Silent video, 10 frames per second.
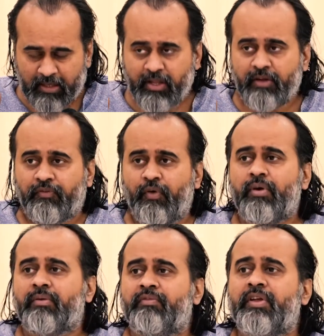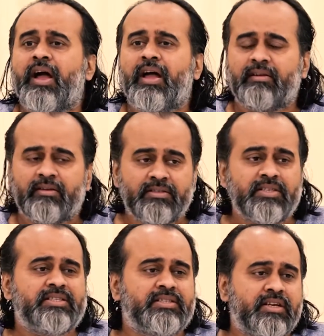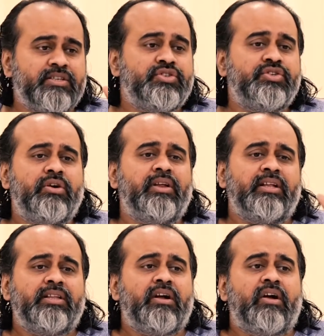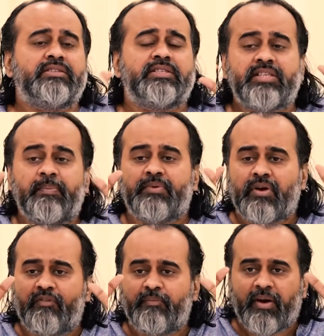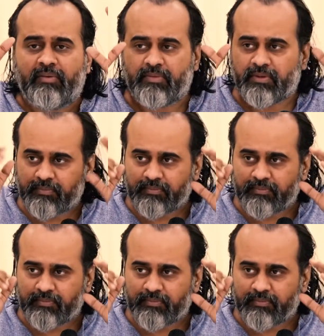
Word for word: Therefore, we are just conjuring the concept of Brahman.